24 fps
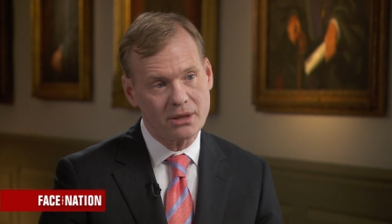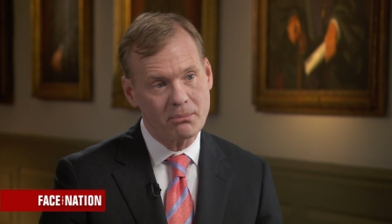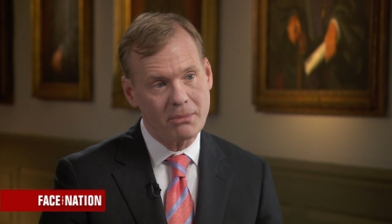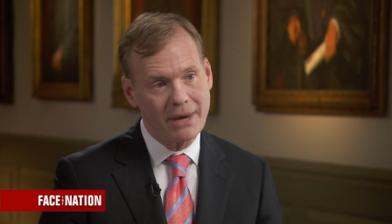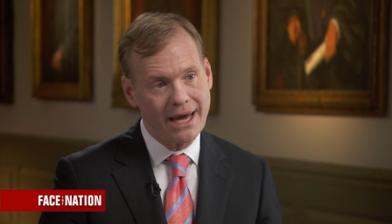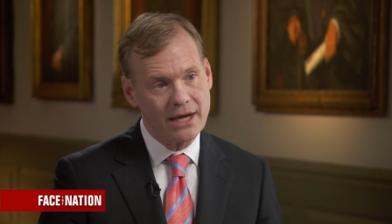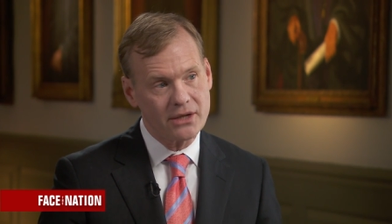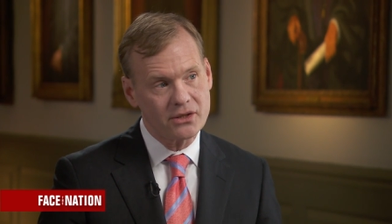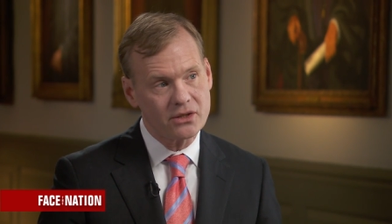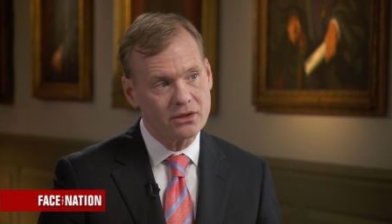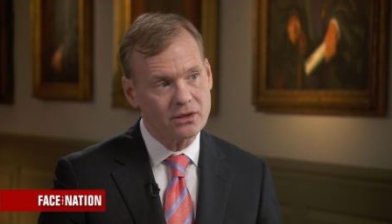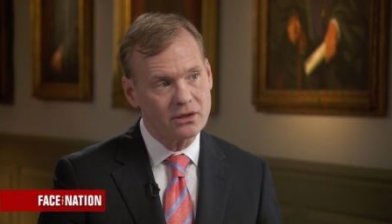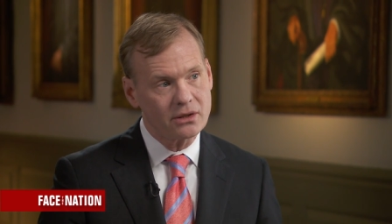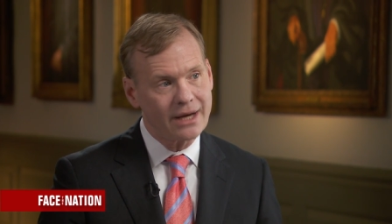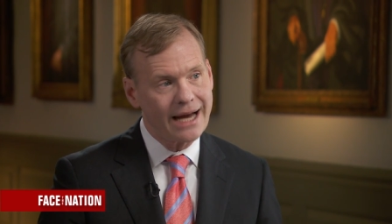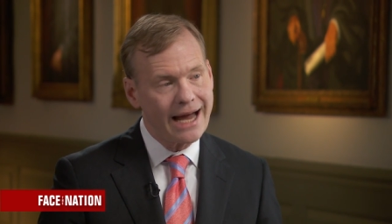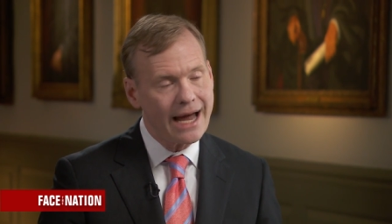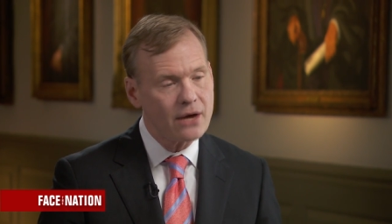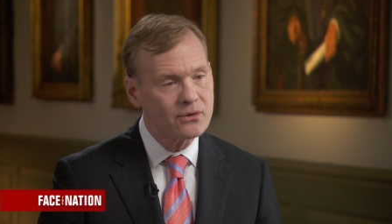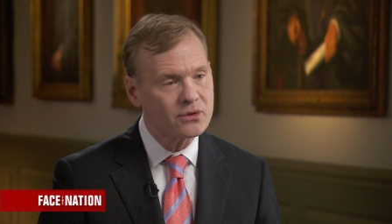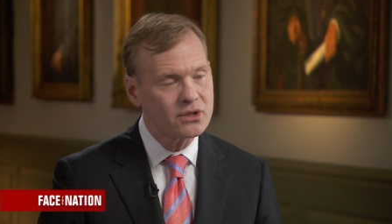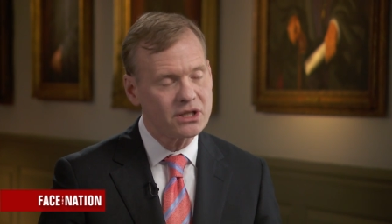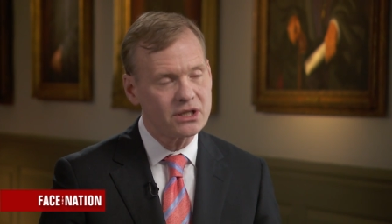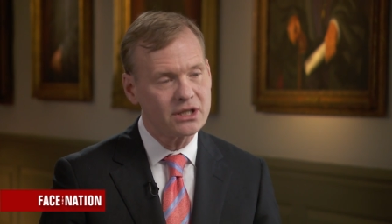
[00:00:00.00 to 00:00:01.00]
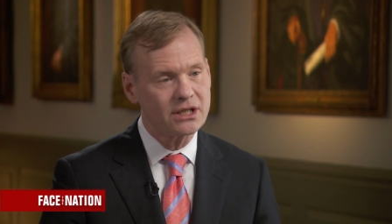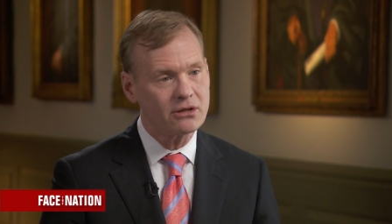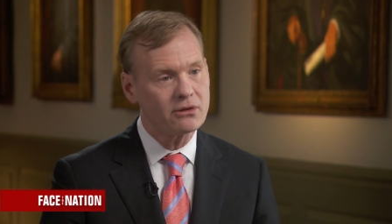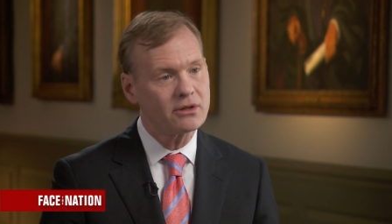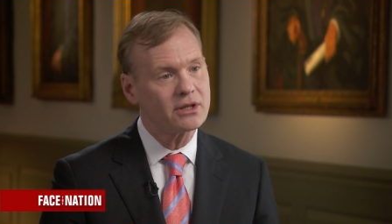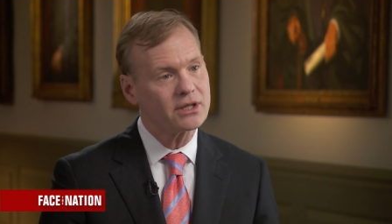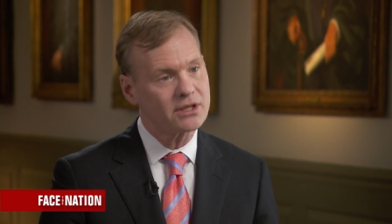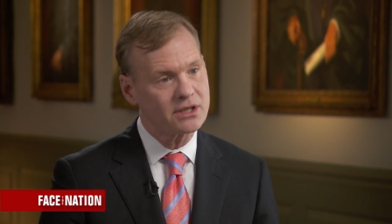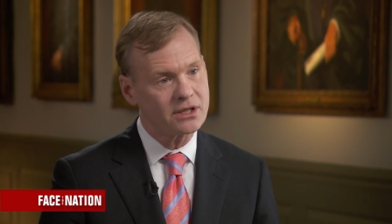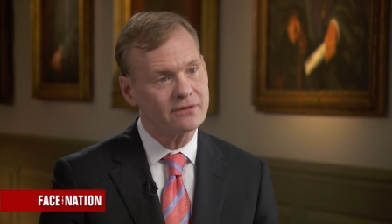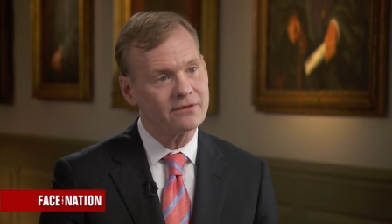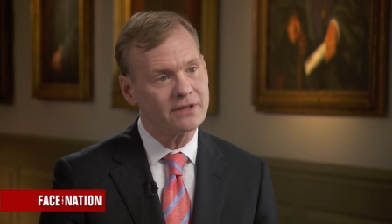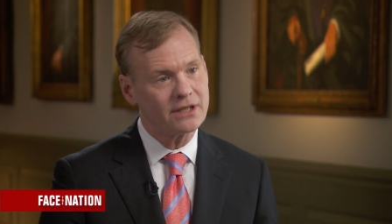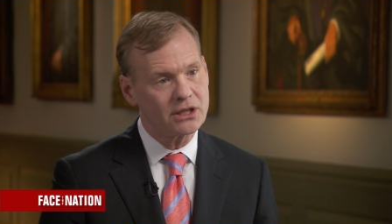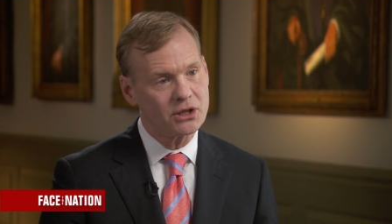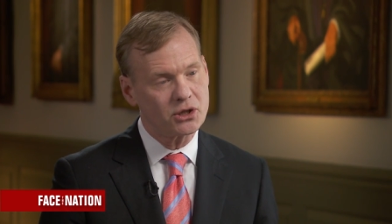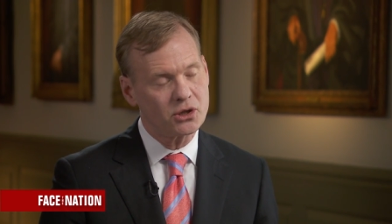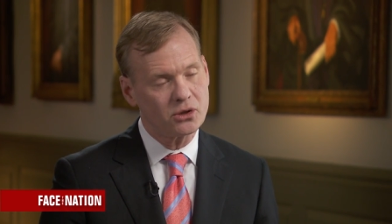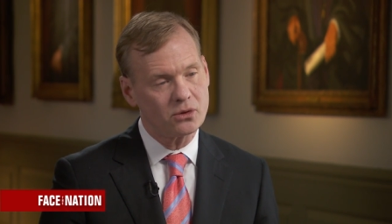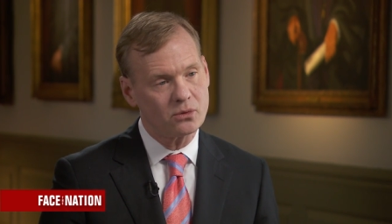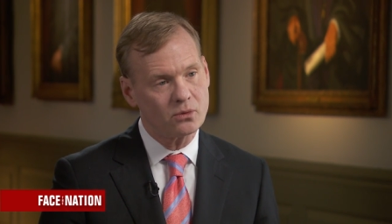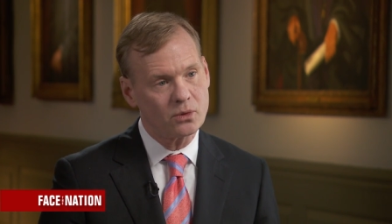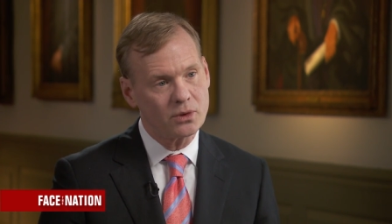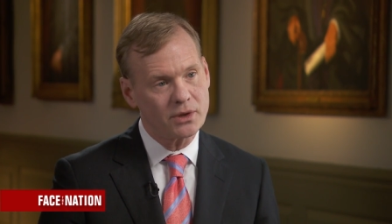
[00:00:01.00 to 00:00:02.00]
ambassador, how serious of an
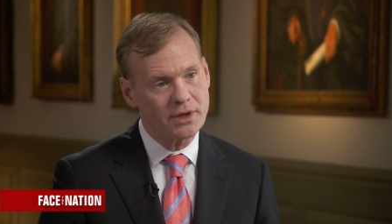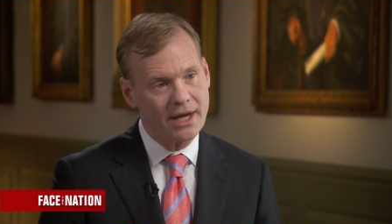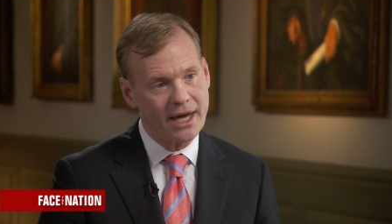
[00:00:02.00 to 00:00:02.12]
issue would